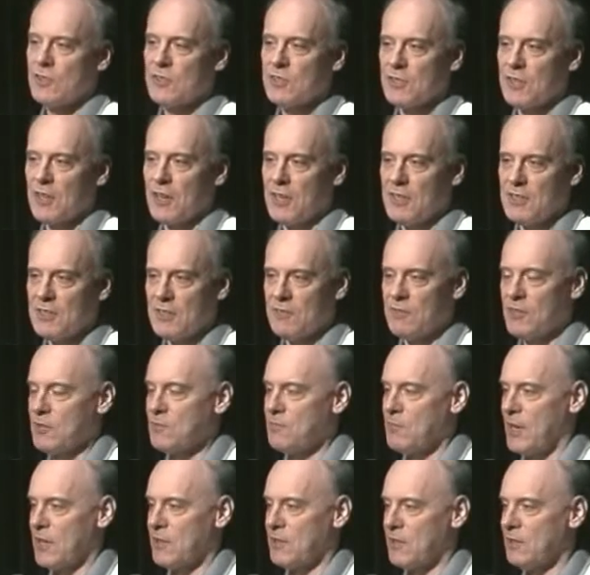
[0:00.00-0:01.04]
a scientific
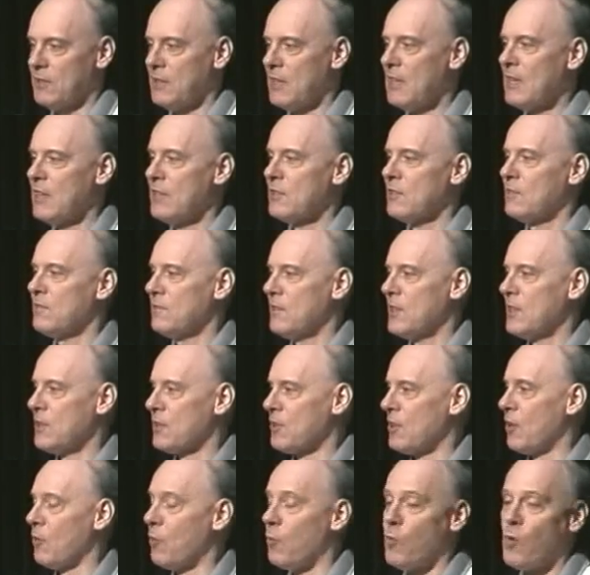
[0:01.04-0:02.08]
method to
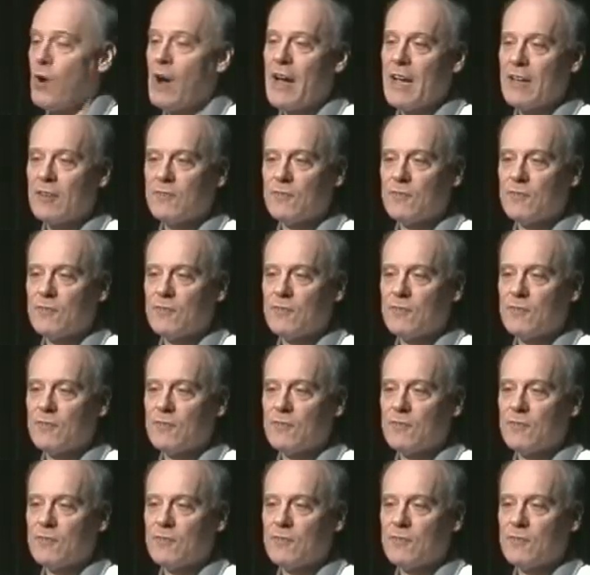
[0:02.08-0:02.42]
figure out why,